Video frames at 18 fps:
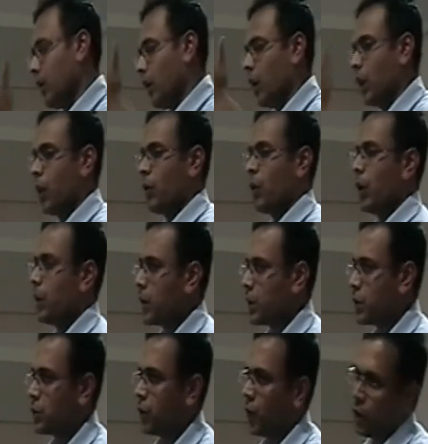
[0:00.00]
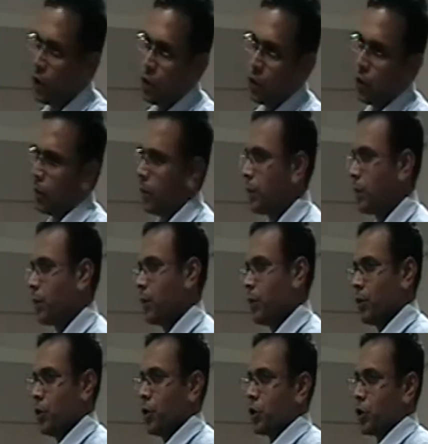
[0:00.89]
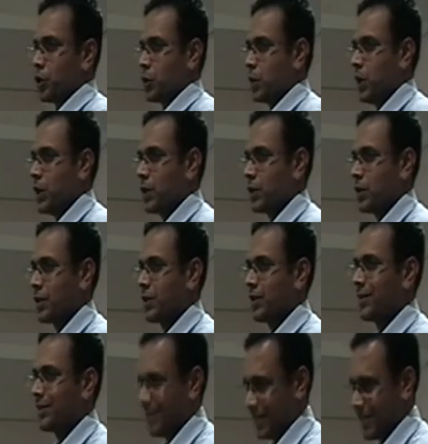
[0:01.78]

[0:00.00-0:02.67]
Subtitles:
All the very best for your future speeches.